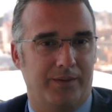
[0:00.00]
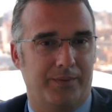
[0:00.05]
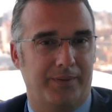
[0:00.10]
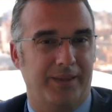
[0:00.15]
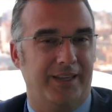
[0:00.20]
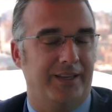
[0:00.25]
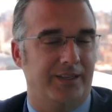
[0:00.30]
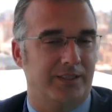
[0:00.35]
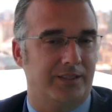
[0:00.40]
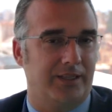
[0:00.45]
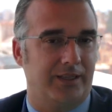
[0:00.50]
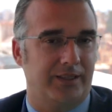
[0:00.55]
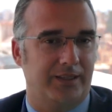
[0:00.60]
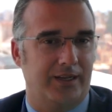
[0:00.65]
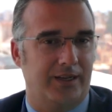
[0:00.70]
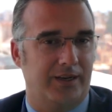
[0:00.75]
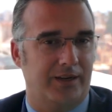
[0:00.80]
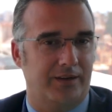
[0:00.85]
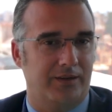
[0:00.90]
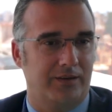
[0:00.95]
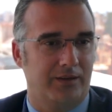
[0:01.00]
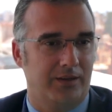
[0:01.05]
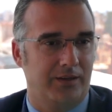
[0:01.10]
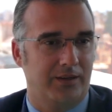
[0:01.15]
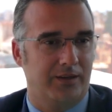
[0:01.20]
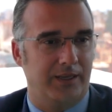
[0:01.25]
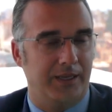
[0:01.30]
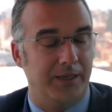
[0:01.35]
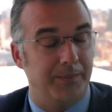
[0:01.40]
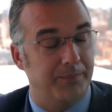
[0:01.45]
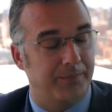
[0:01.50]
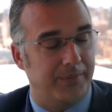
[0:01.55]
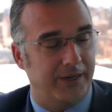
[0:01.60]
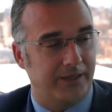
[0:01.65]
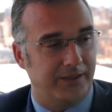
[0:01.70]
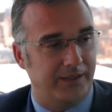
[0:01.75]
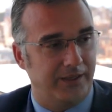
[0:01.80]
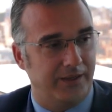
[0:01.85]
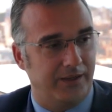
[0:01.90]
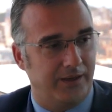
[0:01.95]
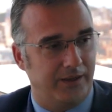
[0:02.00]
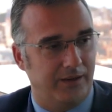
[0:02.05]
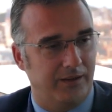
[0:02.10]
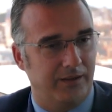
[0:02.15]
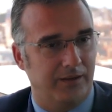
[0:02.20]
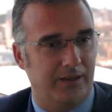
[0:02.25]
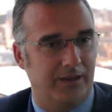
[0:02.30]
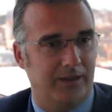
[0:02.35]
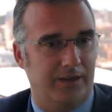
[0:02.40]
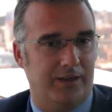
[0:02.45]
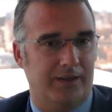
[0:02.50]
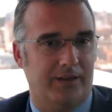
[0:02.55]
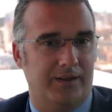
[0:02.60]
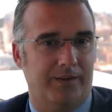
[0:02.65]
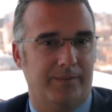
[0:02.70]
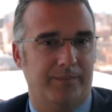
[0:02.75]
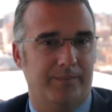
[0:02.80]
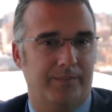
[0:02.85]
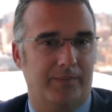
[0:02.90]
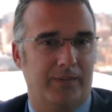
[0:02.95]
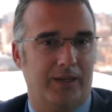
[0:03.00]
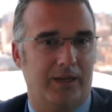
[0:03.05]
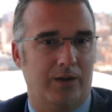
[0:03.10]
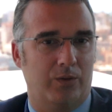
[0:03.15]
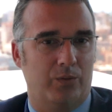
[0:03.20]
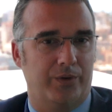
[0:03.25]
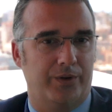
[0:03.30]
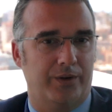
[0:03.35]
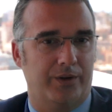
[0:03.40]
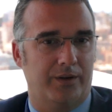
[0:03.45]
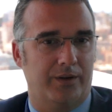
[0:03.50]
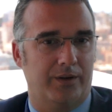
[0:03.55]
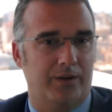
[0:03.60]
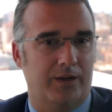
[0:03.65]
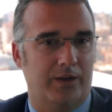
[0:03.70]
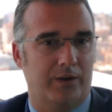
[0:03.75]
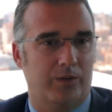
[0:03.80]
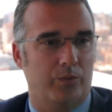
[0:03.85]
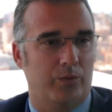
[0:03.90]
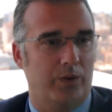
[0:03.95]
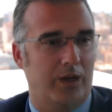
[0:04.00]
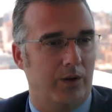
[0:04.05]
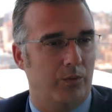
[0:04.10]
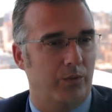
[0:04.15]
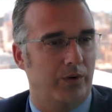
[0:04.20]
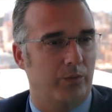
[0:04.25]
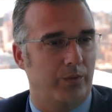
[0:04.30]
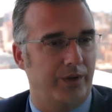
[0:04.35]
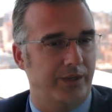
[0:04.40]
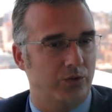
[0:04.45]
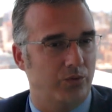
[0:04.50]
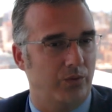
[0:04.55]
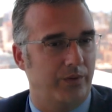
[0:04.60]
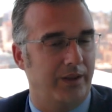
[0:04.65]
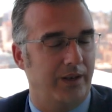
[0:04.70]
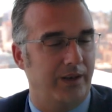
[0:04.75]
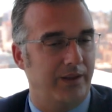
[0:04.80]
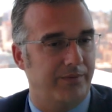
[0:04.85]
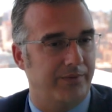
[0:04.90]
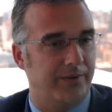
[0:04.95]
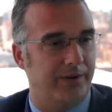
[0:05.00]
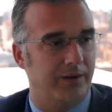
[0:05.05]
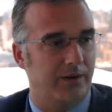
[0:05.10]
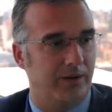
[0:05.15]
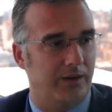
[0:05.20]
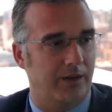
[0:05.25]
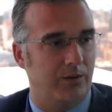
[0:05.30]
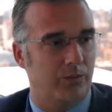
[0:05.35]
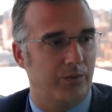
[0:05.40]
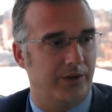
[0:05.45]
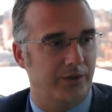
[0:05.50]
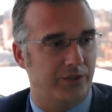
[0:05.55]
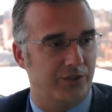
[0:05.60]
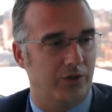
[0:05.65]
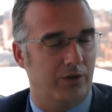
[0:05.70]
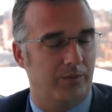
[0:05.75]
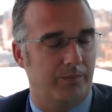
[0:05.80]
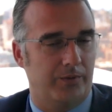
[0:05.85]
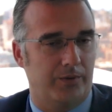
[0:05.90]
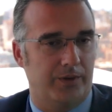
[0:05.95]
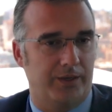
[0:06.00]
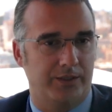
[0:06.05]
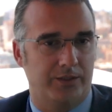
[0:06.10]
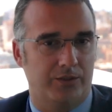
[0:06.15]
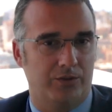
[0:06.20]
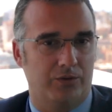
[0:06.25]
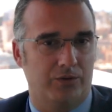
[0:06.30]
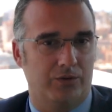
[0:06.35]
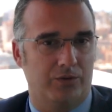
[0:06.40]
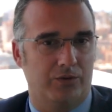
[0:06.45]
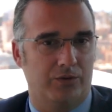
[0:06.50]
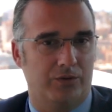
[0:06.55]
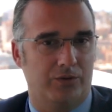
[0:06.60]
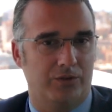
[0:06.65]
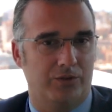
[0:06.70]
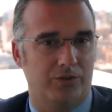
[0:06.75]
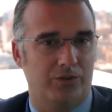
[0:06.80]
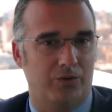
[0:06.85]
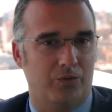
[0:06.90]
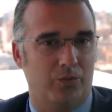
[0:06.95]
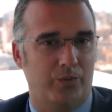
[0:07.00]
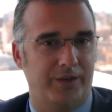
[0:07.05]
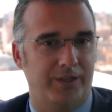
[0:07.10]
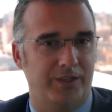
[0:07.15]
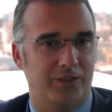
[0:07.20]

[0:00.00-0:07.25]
things that are impacting our way to deliver our job, right? So we